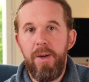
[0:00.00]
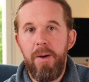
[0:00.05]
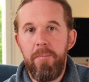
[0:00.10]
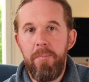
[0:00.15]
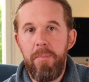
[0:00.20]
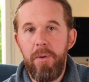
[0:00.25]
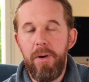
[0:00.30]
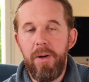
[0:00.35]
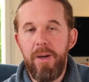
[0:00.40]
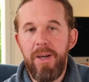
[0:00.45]

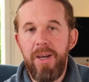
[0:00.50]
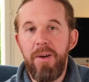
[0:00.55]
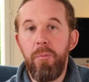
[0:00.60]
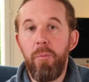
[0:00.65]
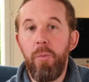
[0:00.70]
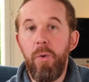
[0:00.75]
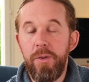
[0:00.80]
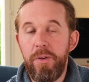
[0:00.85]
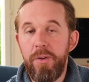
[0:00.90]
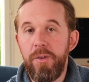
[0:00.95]
but it
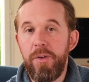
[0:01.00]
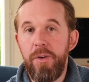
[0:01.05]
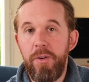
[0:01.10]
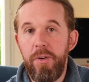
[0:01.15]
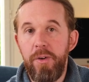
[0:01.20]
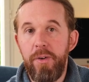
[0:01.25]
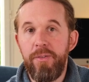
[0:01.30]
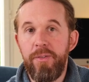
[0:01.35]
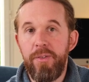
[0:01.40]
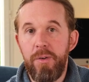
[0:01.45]
wasn't
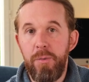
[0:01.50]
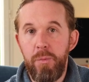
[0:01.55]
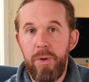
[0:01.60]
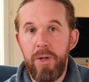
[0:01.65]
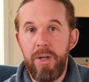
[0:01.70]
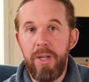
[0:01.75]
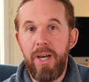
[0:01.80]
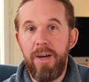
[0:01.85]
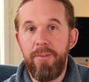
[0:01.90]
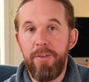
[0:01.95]
enough to
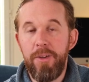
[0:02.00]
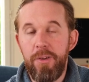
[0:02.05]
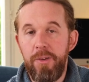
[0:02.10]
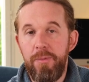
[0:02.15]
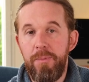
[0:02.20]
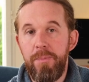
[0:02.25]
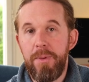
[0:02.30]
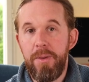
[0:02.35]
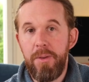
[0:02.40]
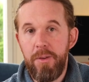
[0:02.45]
really have a
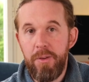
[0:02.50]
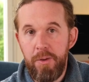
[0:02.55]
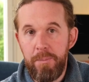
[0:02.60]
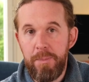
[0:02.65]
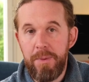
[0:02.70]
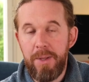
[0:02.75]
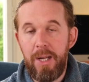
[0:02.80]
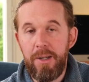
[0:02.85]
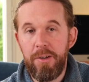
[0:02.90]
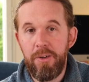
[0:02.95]

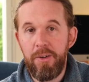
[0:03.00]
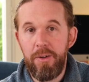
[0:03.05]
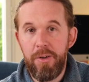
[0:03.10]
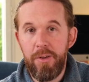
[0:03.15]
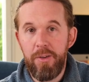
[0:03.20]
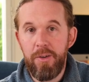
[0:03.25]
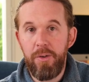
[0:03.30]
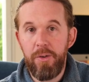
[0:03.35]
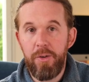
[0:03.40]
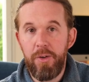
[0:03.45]
substantial
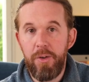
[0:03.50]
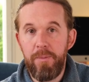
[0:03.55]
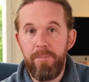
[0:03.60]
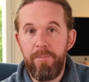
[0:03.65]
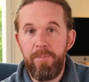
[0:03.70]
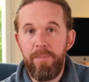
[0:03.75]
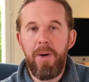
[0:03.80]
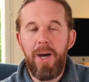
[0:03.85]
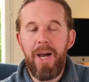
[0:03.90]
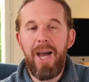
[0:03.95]
discussion.
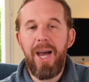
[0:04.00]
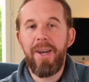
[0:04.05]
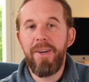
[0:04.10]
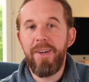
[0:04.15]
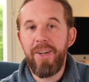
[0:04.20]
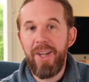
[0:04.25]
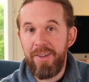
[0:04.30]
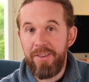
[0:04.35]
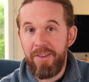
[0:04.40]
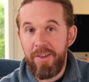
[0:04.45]
I
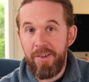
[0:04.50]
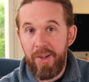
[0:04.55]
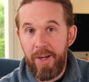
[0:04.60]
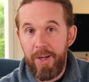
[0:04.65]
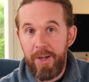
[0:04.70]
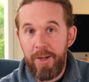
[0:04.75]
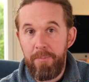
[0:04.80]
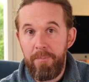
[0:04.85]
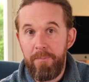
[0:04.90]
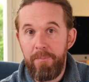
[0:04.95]
hadn't had the
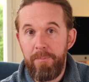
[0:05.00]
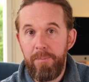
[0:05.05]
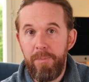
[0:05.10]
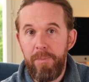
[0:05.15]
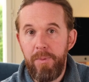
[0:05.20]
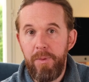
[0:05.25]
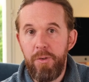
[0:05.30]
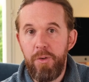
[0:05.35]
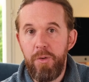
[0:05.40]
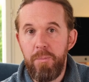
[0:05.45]
time
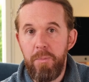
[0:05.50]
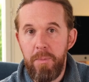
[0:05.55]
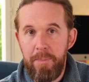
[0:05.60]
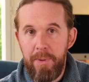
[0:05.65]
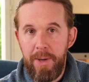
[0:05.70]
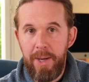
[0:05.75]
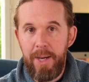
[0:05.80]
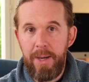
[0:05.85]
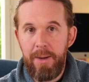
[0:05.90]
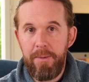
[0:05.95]
to
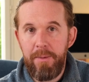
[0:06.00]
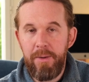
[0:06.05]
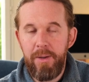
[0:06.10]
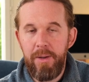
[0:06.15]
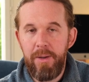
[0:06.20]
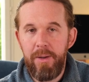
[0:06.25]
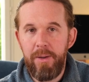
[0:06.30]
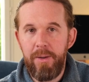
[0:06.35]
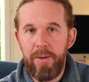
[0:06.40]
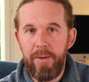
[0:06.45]
prepare.
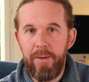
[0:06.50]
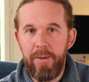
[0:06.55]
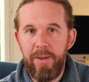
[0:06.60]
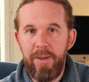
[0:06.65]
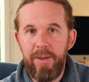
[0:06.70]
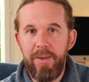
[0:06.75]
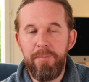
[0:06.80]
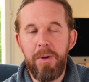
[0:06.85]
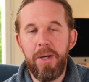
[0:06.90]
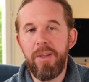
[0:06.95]

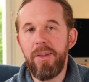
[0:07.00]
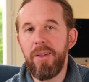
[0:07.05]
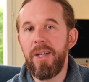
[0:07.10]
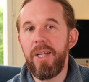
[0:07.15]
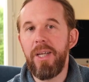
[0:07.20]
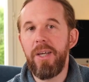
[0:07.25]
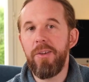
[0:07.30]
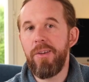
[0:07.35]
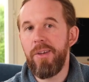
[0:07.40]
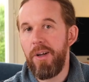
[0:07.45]

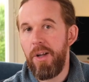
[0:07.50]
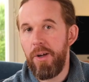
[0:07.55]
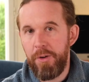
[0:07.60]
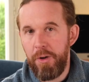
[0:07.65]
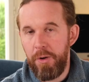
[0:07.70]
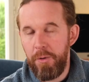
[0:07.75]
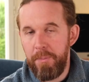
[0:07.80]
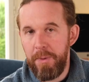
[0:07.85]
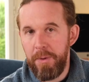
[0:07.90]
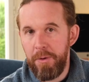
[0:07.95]
Basically, a slot
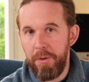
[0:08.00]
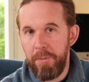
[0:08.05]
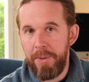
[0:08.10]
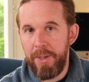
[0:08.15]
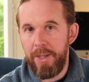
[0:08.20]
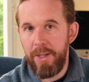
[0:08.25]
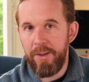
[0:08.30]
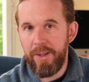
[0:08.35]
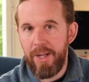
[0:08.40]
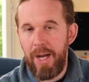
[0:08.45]
opened up
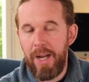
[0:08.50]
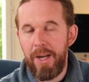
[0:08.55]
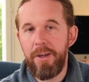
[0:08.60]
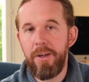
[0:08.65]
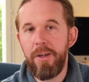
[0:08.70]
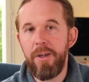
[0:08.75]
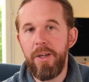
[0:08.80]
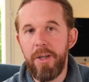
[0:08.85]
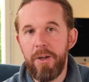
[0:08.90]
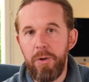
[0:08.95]
in his
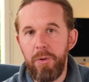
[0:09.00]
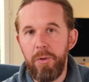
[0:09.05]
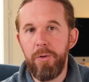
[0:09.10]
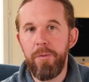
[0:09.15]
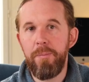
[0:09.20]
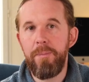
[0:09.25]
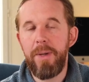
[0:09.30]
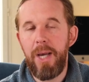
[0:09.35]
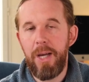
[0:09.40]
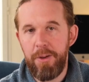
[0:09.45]
calendar. He
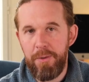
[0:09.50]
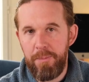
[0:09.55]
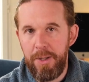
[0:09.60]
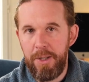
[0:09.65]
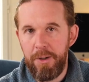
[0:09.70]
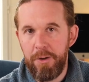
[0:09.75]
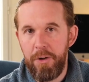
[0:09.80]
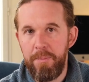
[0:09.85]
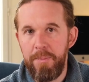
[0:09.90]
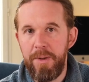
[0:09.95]
called me, asked me
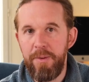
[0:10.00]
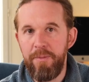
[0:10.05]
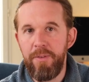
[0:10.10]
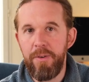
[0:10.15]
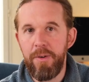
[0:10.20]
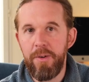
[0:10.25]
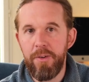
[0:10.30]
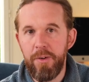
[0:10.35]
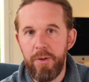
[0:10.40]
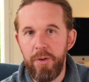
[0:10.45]
to come in for
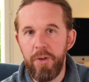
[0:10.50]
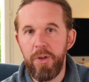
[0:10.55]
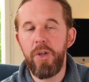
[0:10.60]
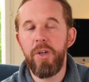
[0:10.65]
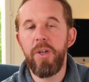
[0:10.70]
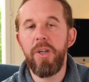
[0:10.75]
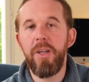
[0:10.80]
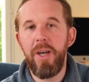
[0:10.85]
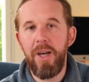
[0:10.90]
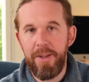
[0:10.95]

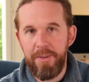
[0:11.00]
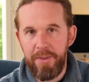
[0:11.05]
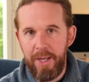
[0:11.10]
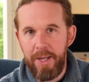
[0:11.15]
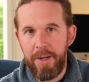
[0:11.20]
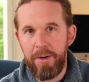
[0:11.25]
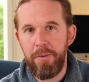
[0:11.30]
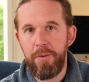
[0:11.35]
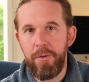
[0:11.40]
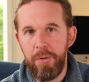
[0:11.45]
discussion, and
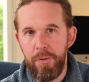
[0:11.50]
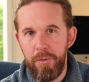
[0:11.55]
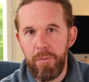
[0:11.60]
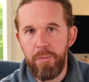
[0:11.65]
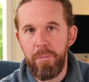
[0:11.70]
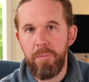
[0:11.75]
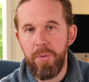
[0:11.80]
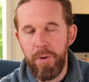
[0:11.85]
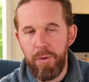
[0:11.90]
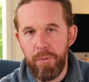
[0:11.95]
then
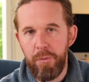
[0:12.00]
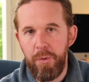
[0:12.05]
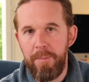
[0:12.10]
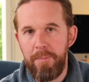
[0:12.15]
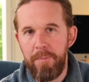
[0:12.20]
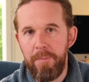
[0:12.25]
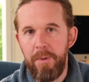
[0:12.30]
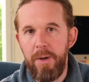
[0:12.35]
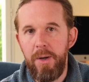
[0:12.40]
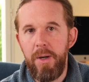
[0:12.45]
to program